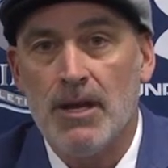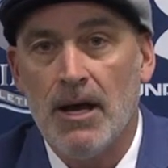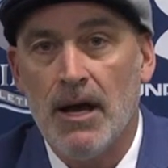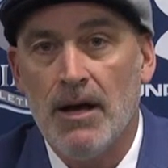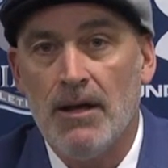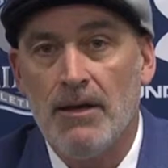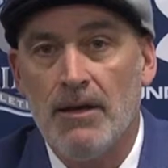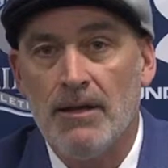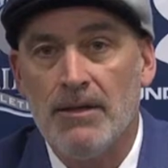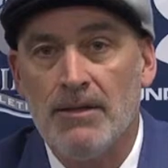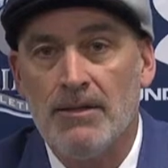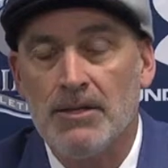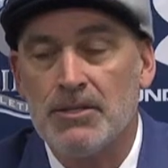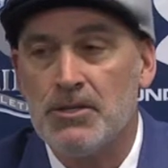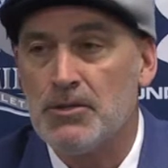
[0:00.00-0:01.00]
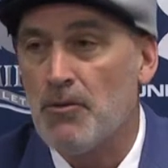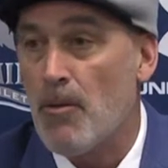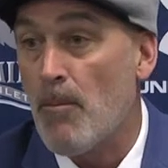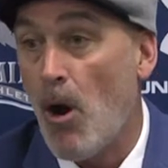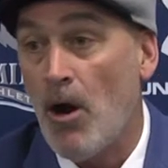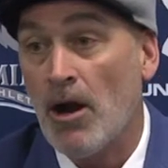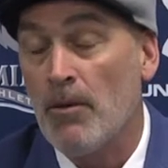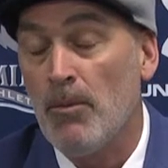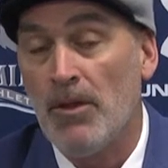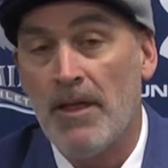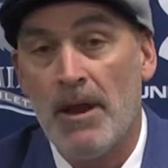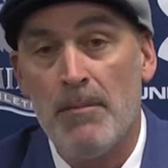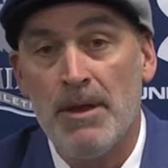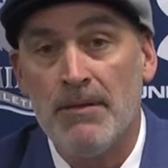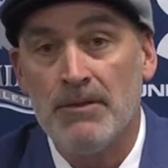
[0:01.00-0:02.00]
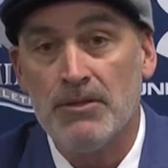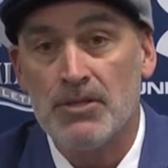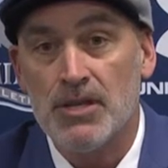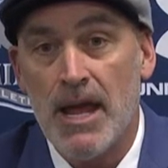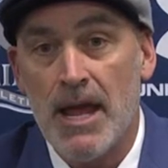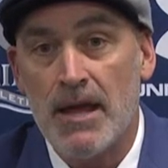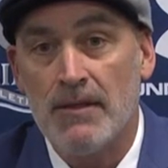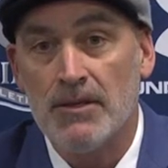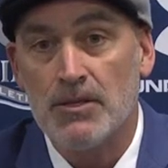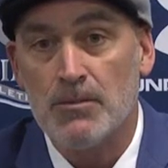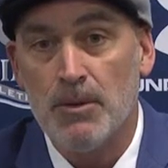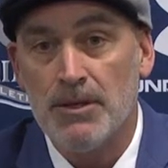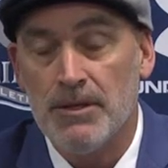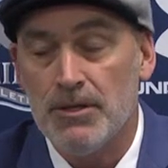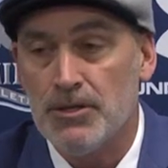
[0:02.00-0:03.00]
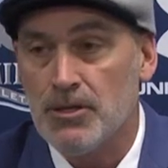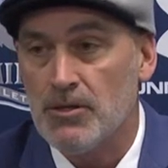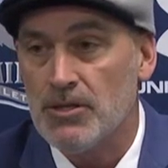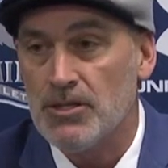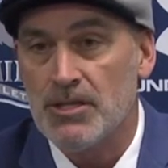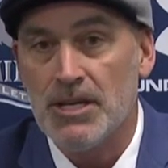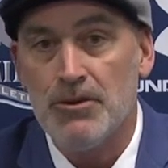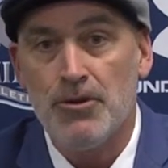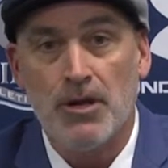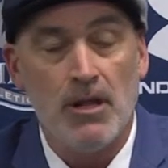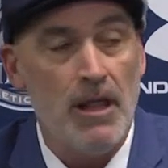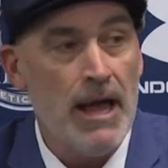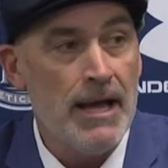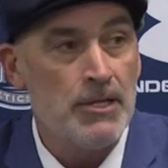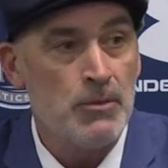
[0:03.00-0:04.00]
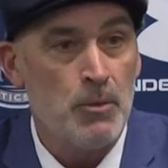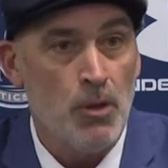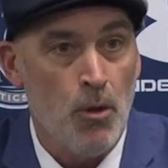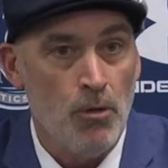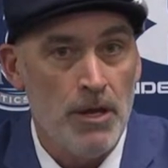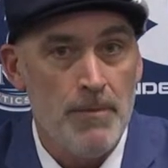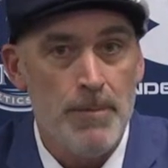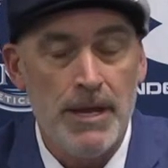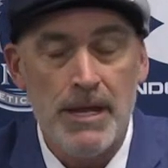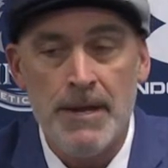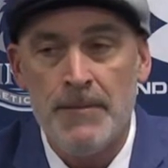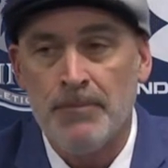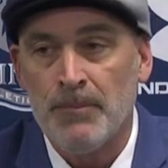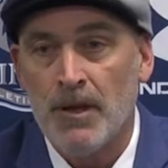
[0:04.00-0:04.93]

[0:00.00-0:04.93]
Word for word: Uh, this is remarkable that I'm even saying this, but this year's senior class will only be